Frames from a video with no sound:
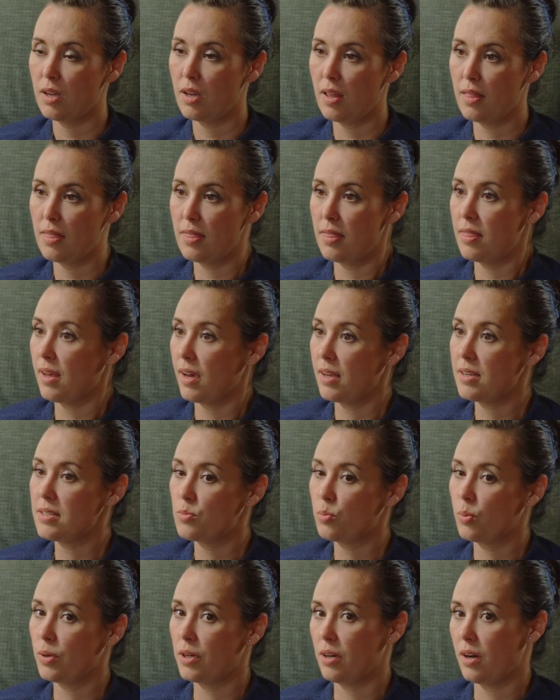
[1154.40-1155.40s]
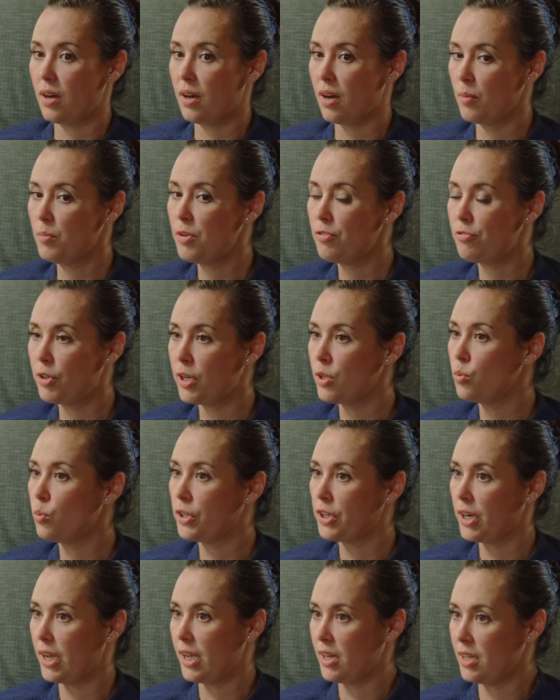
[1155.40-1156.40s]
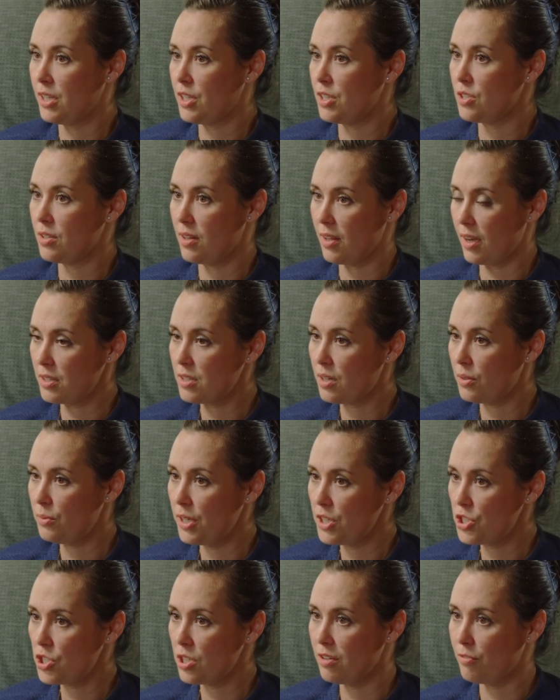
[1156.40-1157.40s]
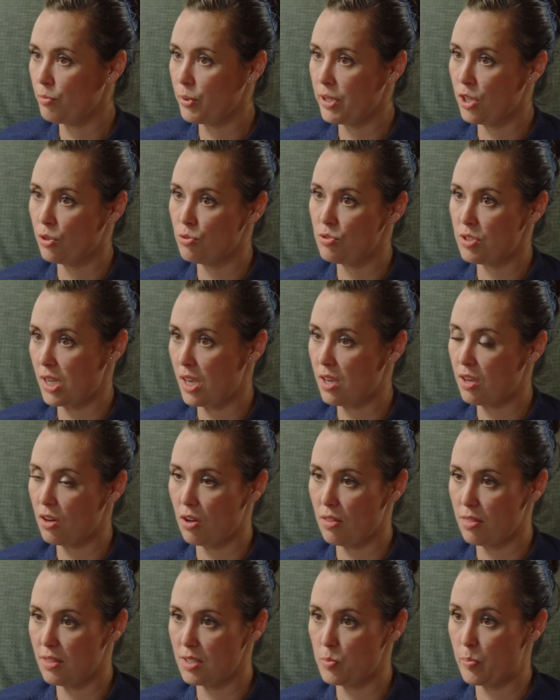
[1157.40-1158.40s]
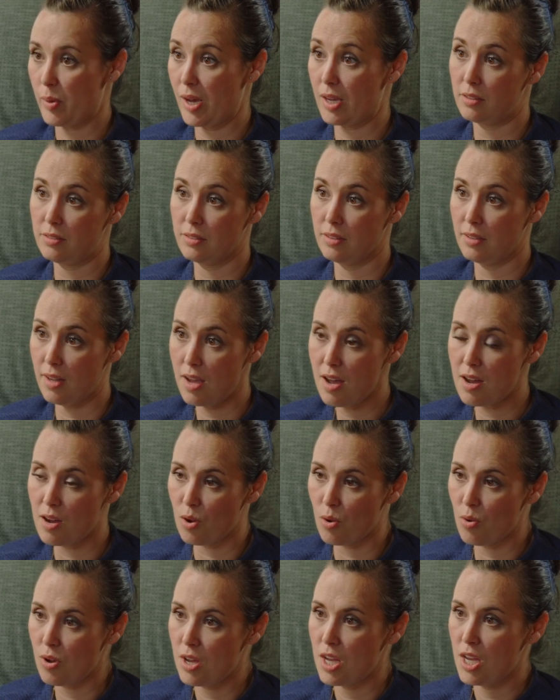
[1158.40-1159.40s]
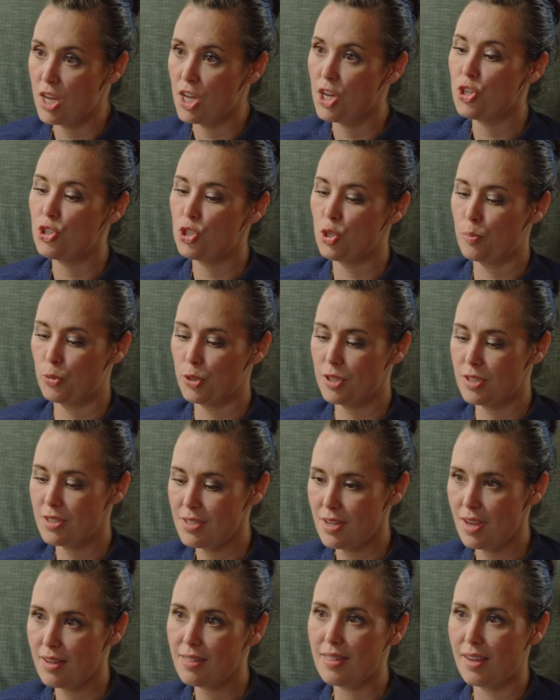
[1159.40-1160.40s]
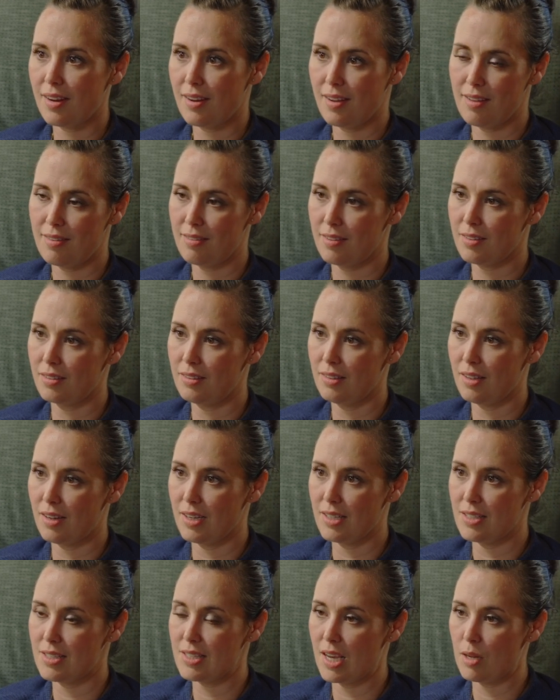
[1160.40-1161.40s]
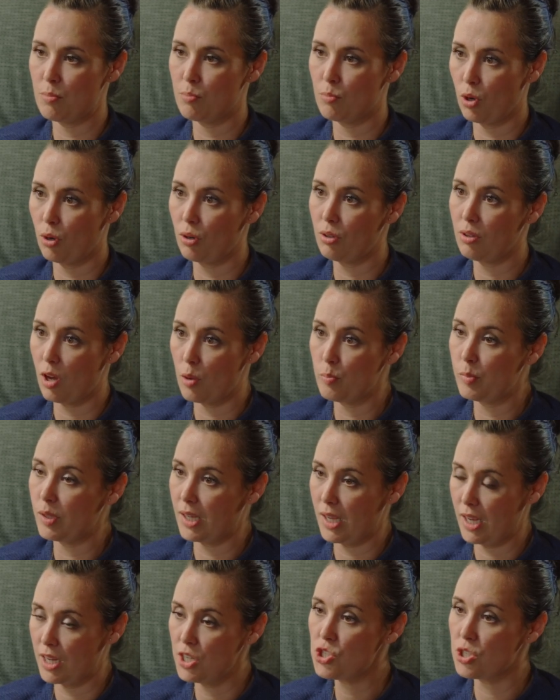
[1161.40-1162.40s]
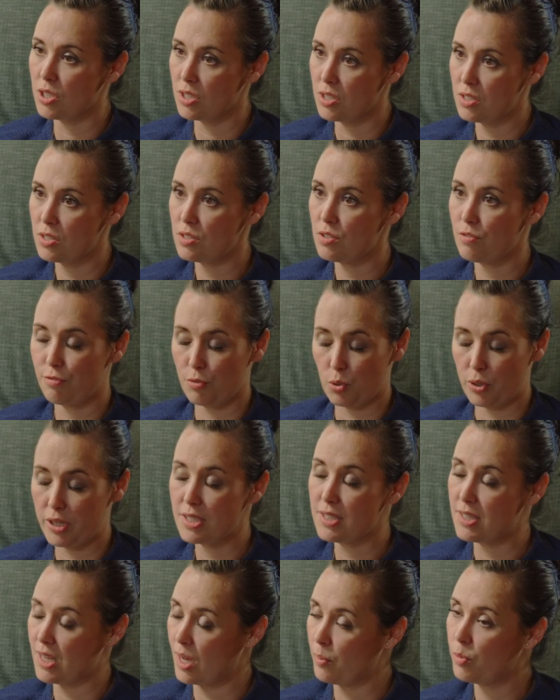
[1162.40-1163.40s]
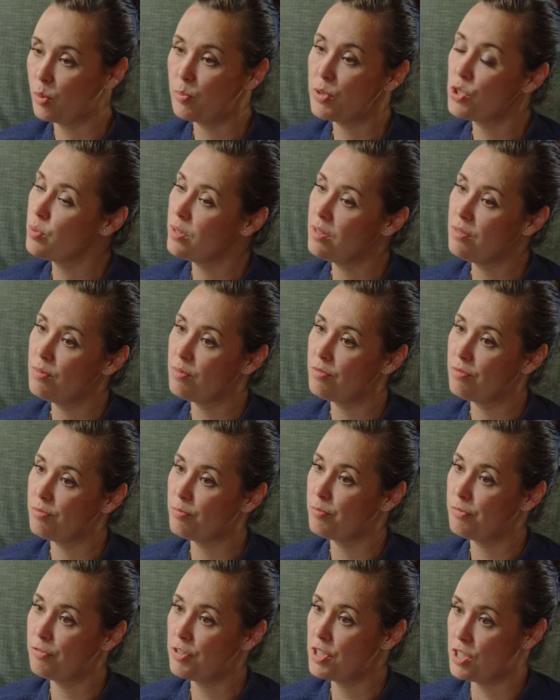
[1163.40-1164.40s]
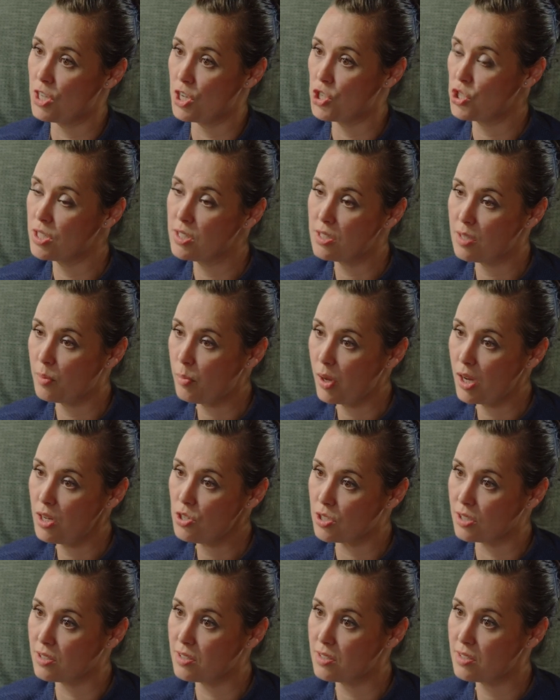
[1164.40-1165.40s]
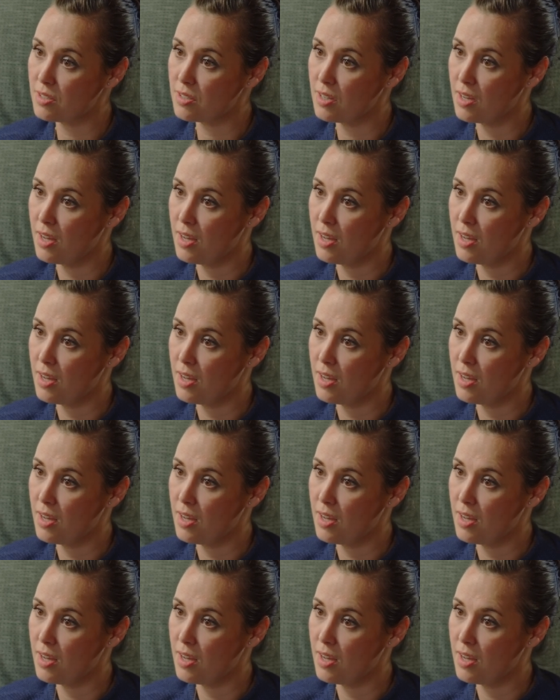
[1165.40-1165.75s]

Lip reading: And that is where I'm afraid we're heading in that direction if we don't take on this battle now to protect that ethical lines and moral obligations, for example, between physicians and patients.